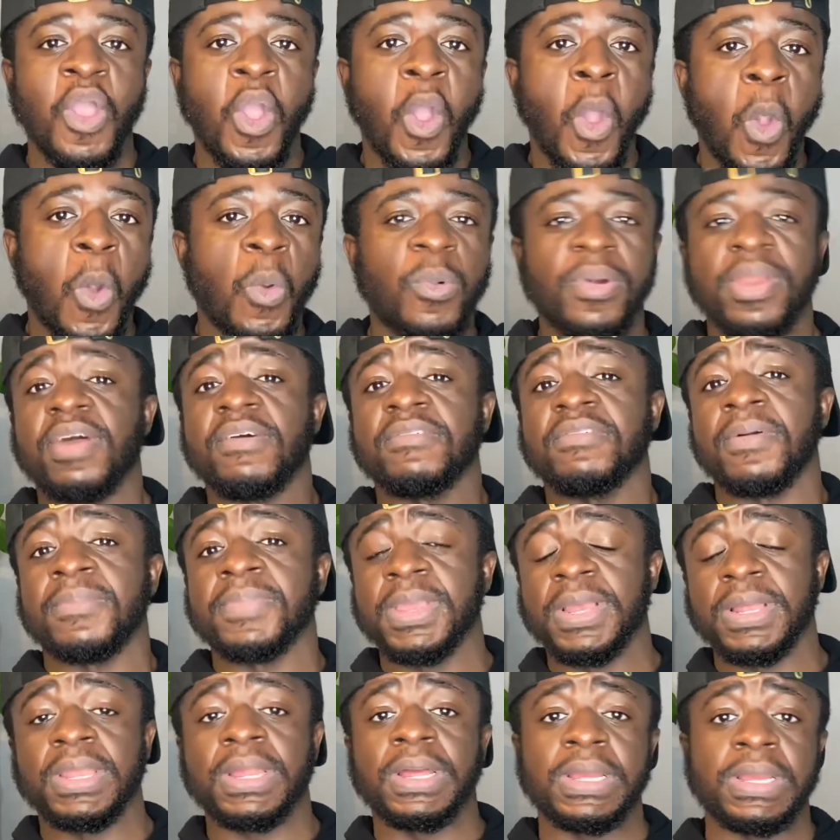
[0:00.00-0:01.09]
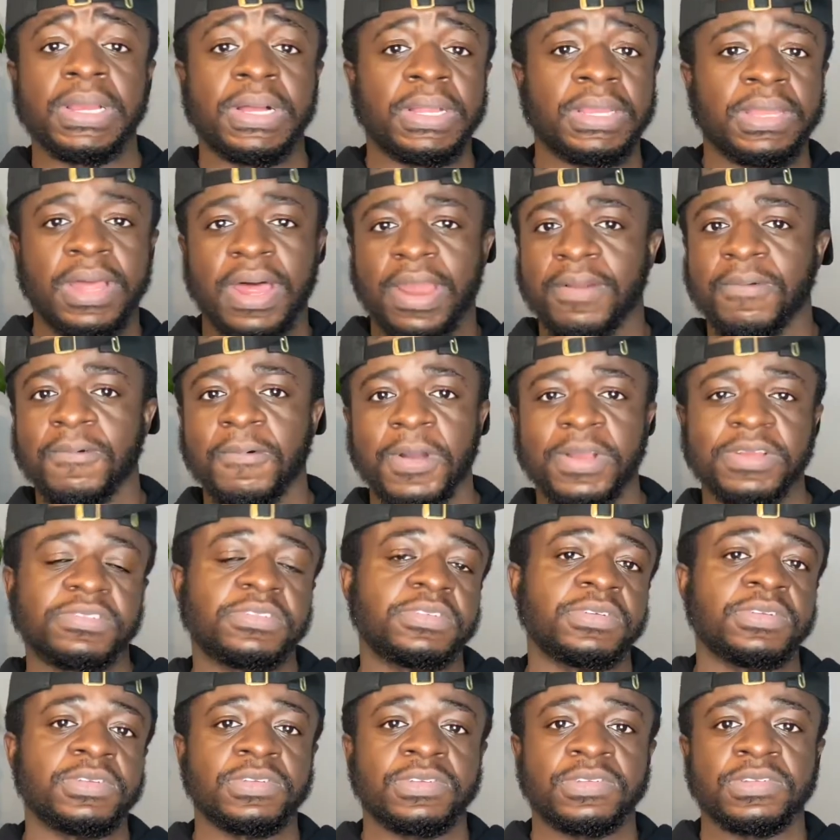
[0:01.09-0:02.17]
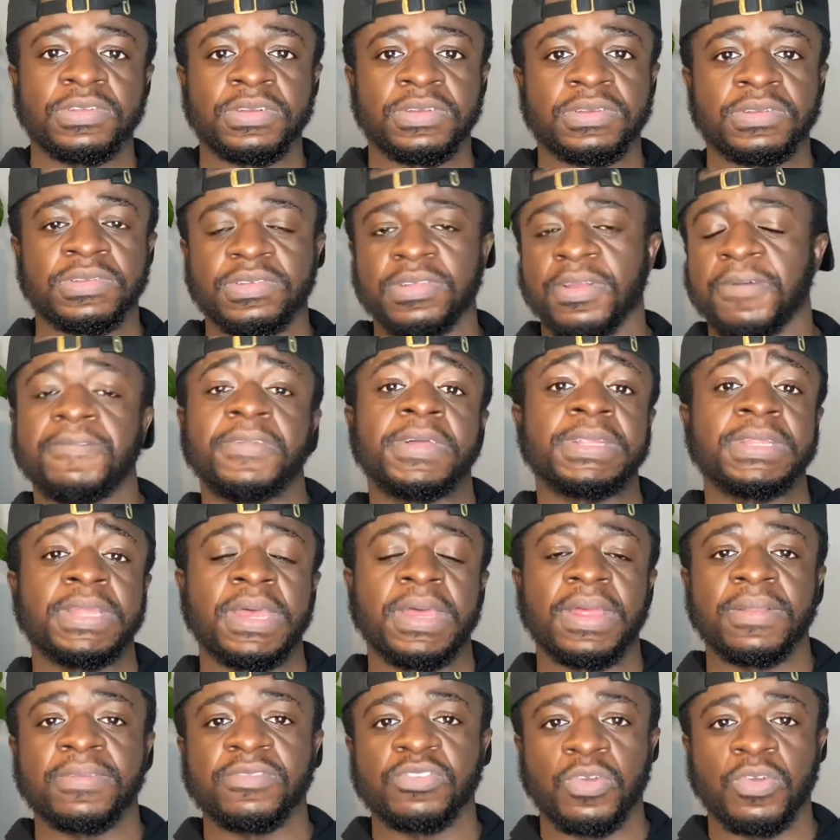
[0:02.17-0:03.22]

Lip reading: whenever I'm getting like a lot of questions and stuff like that.